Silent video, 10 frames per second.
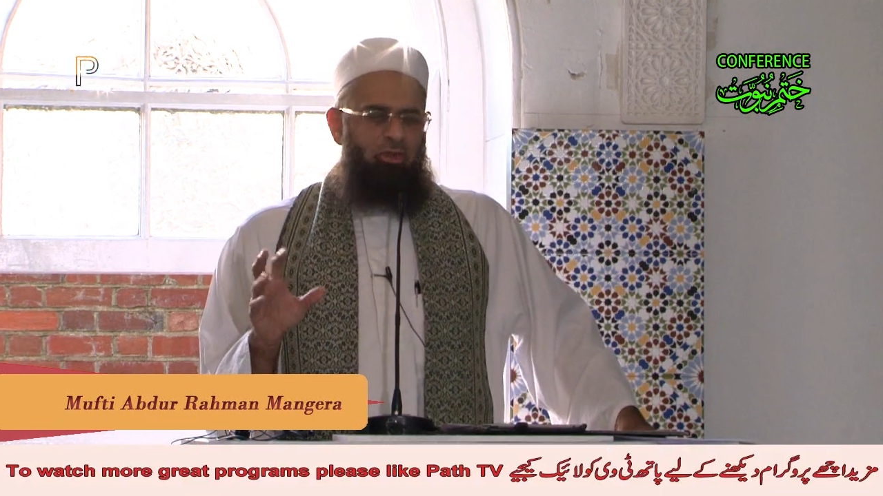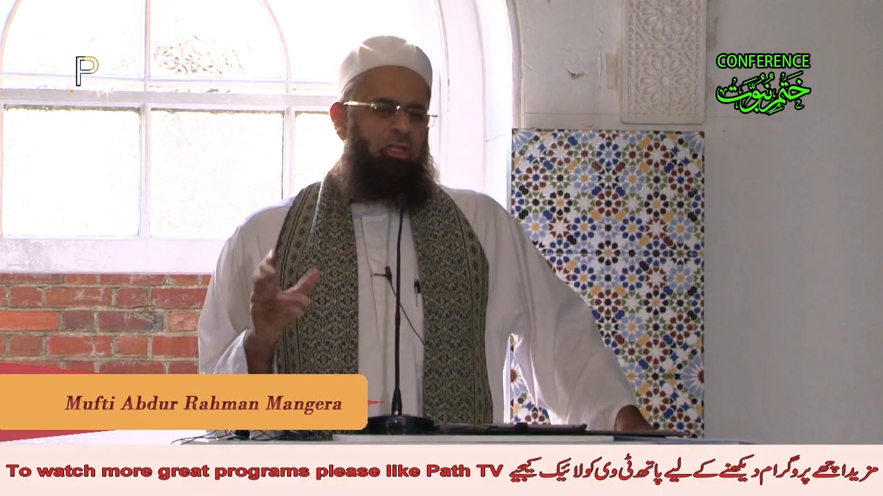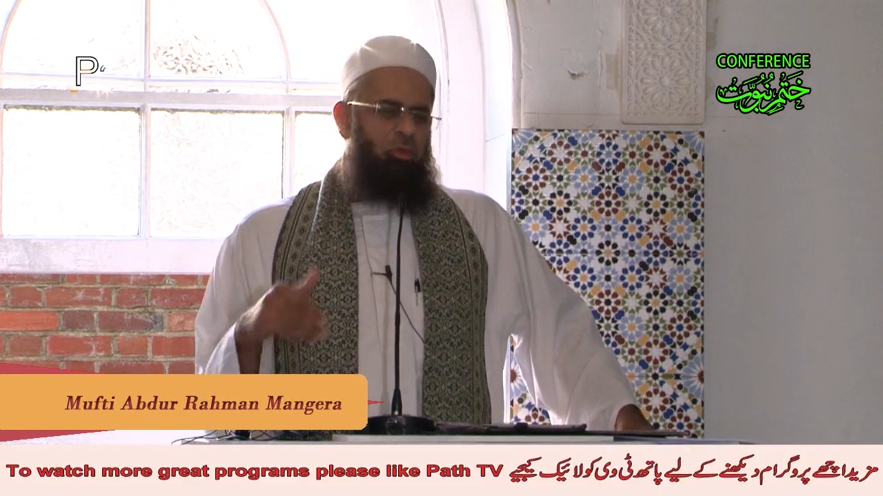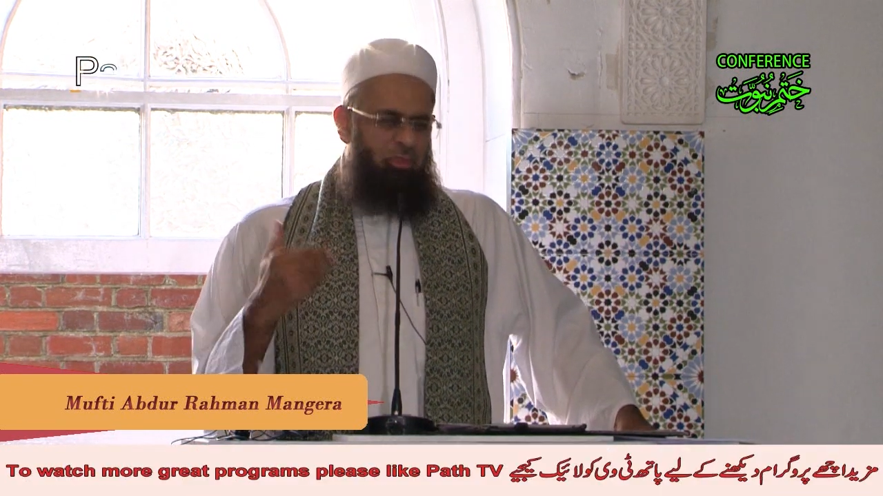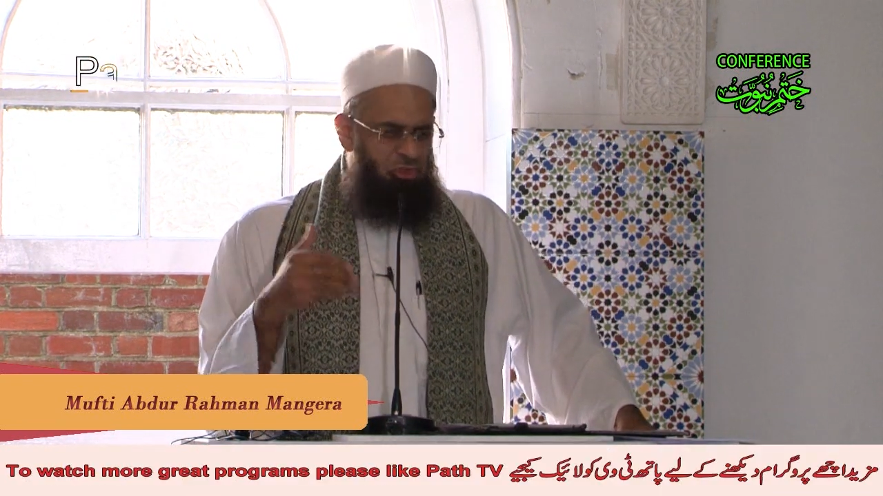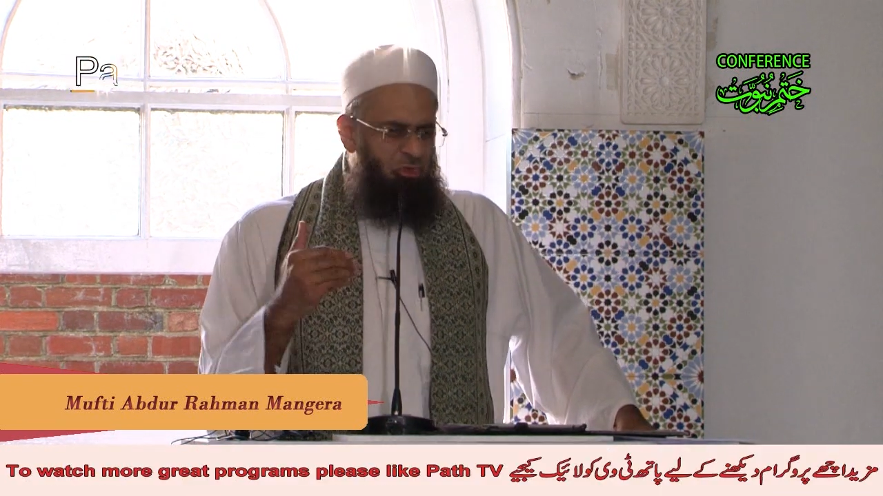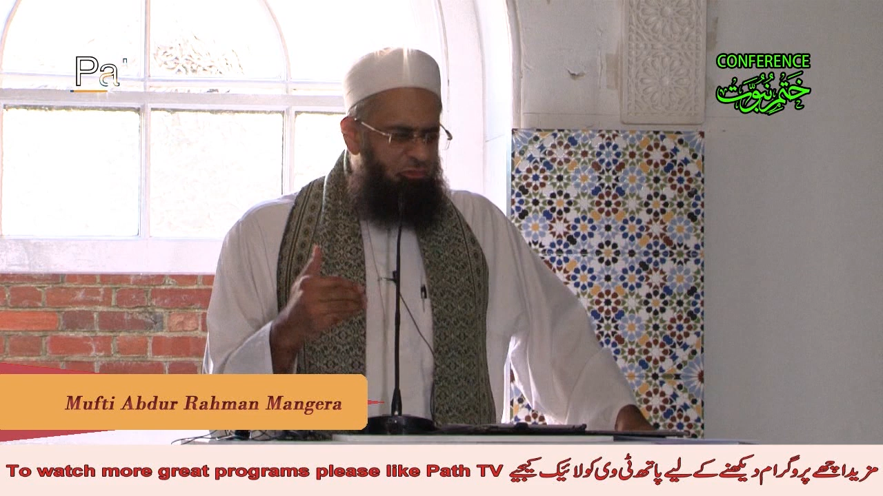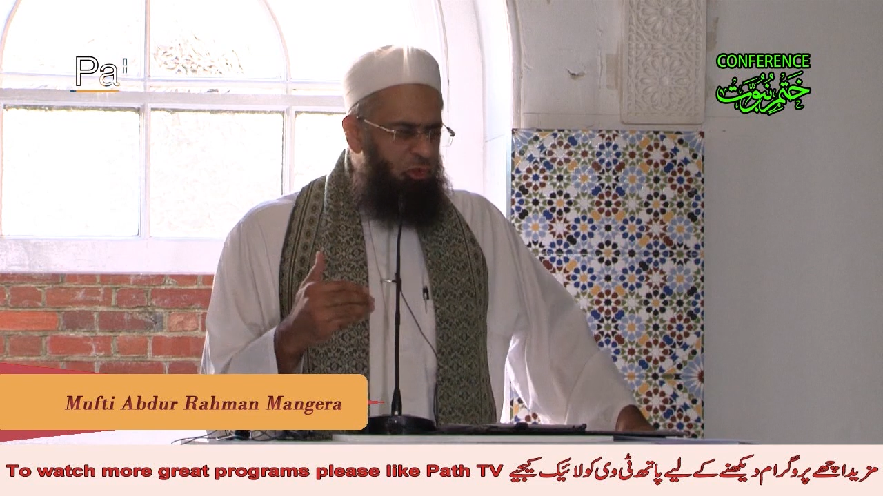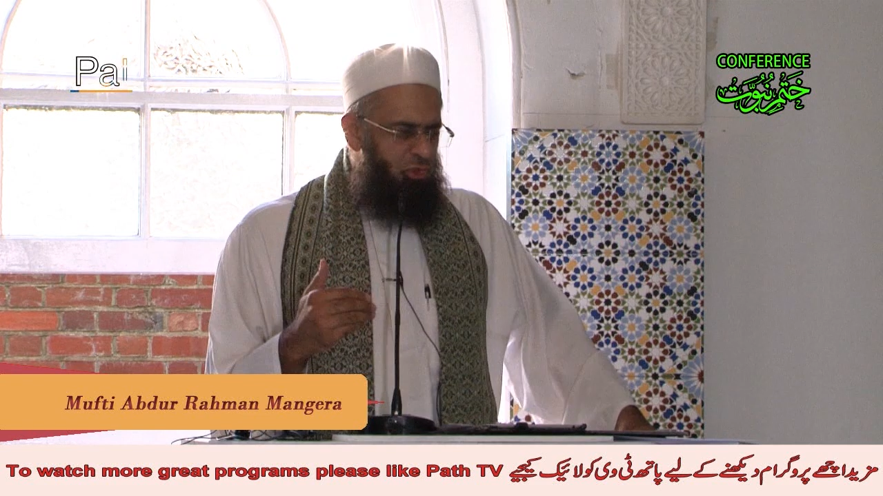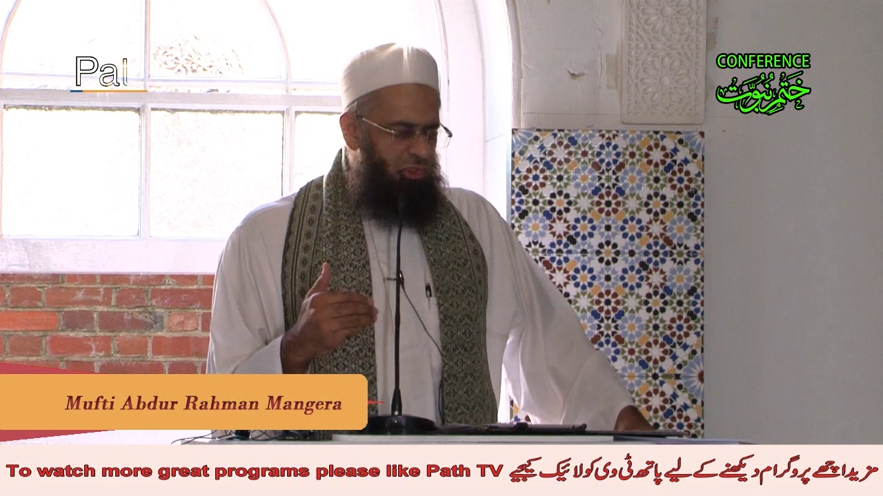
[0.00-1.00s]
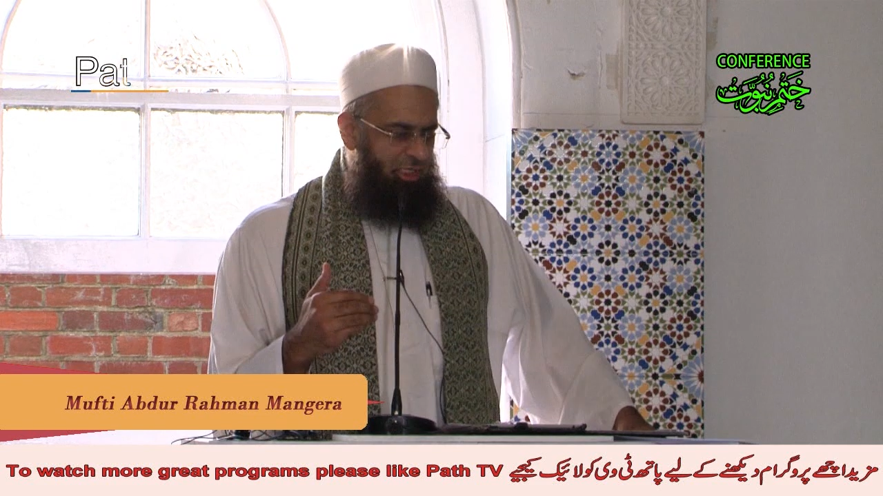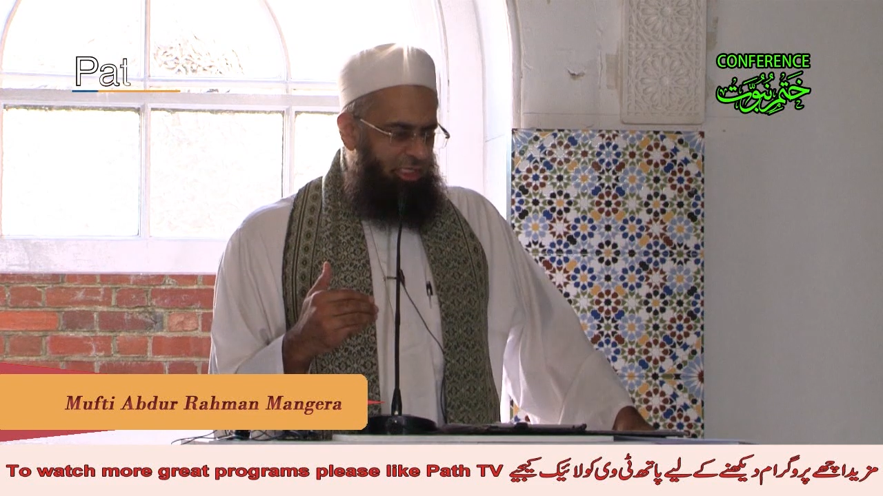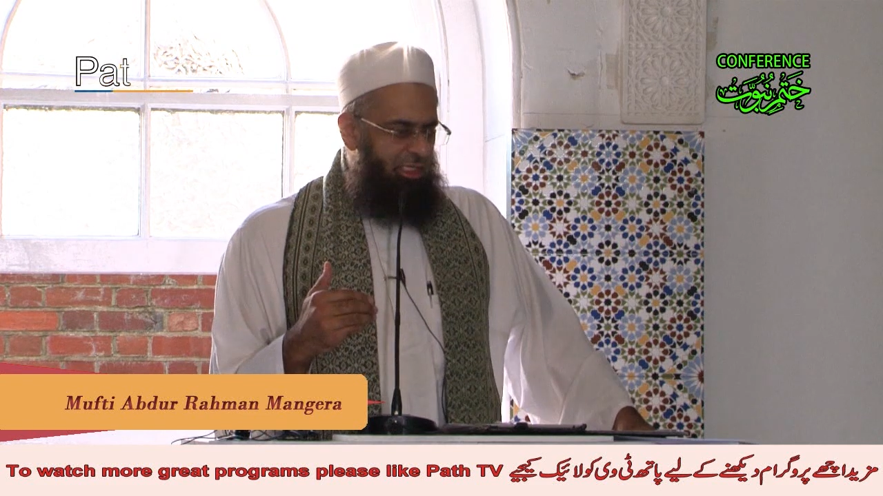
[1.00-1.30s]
are numerous reviews on it.